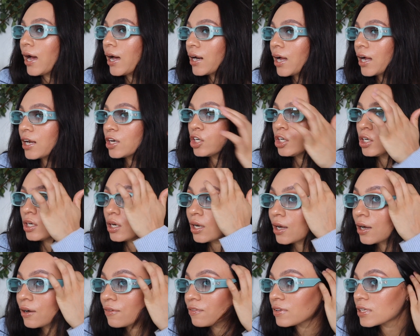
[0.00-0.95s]
And I
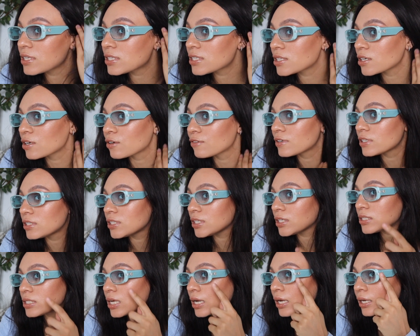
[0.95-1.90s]
love this silver
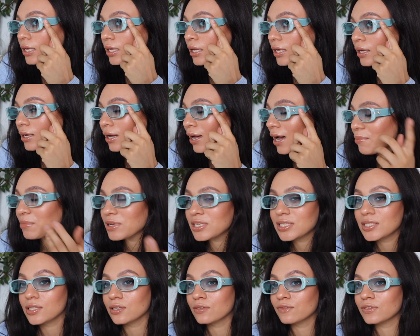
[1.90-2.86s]
detailing. I'm a
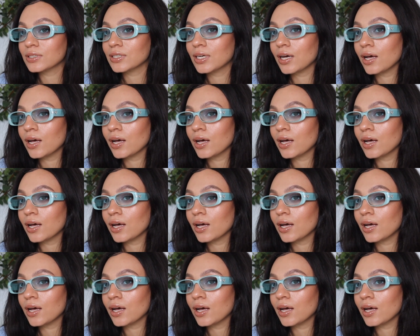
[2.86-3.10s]
silver